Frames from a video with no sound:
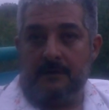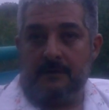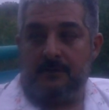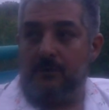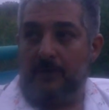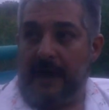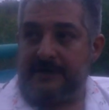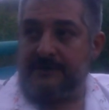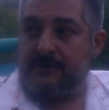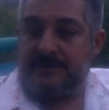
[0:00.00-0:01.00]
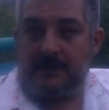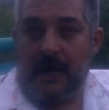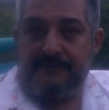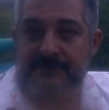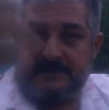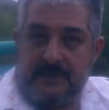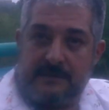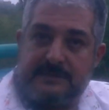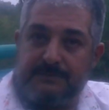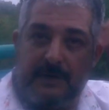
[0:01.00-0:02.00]
You know, actor's life is
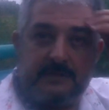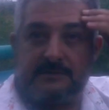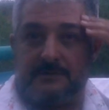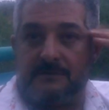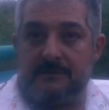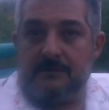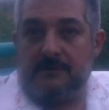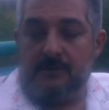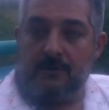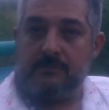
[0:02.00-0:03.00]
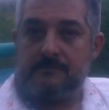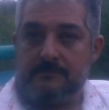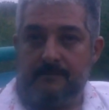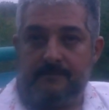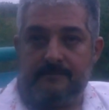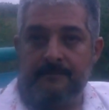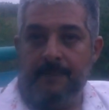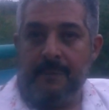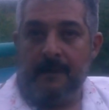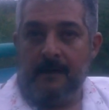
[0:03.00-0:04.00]
not spent, you know,
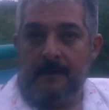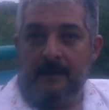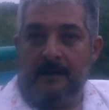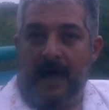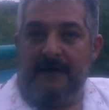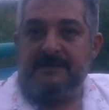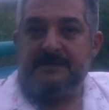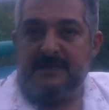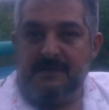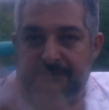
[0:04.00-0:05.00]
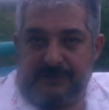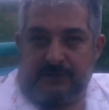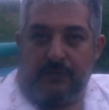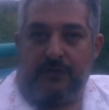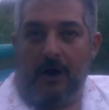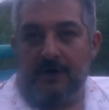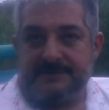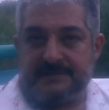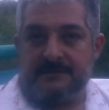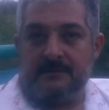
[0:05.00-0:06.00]
having deep
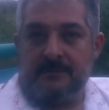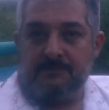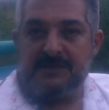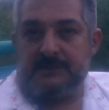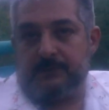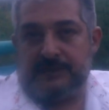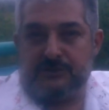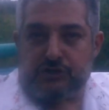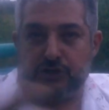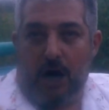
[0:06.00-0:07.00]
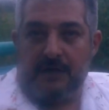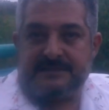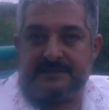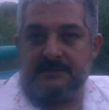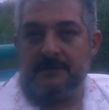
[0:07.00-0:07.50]
thoughts between shots.